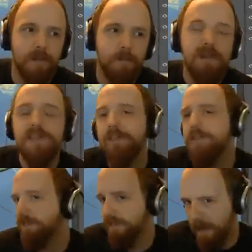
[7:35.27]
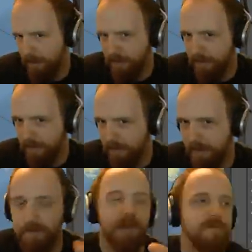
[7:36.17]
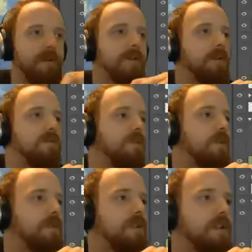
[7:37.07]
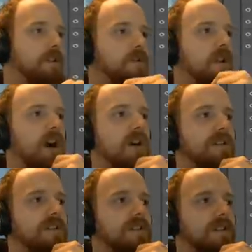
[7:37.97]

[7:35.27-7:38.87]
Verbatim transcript: misconception about Photoshop, that you can't